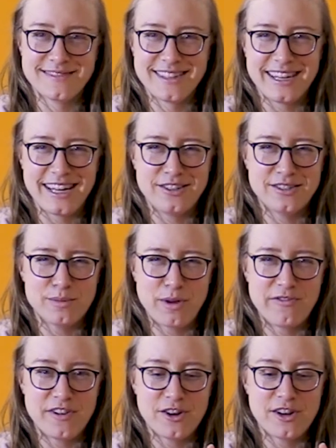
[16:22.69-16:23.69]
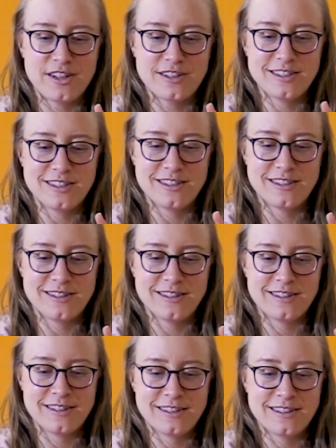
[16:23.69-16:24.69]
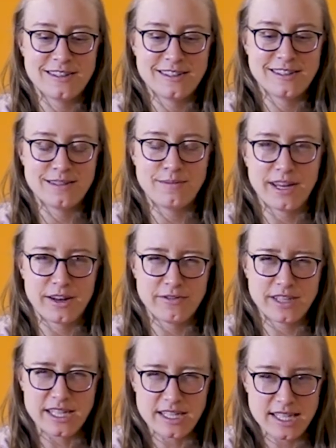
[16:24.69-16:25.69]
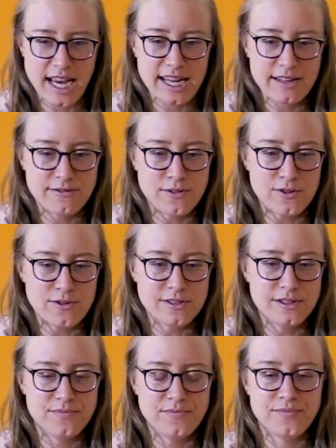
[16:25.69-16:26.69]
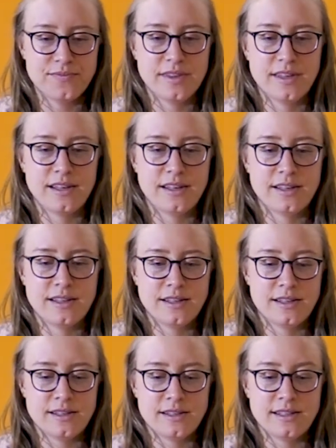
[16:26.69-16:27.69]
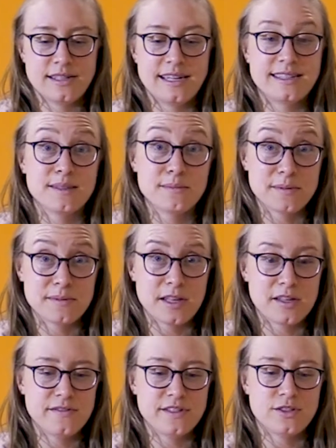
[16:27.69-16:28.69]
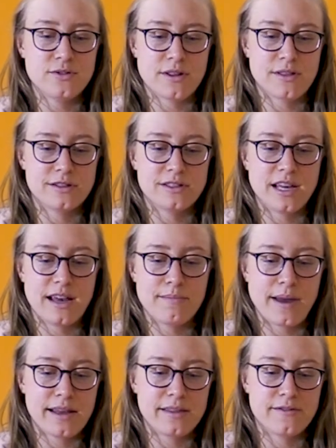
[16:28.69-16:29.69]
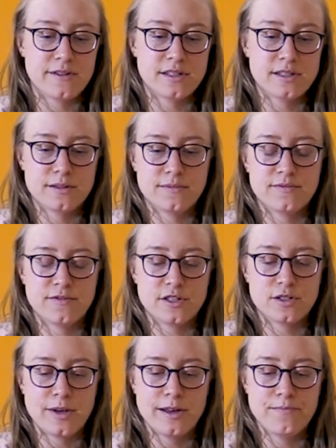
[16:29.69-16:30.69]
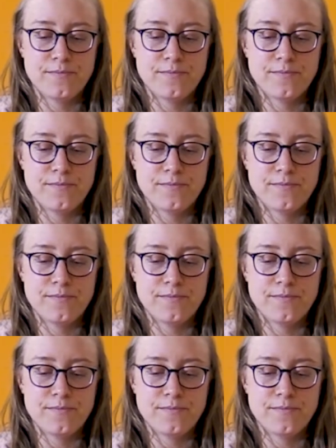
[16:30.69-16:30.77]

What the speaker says: Again, using my fingernails, make it a really tight fold. And sometimes I'll even do it a third time, back the first way.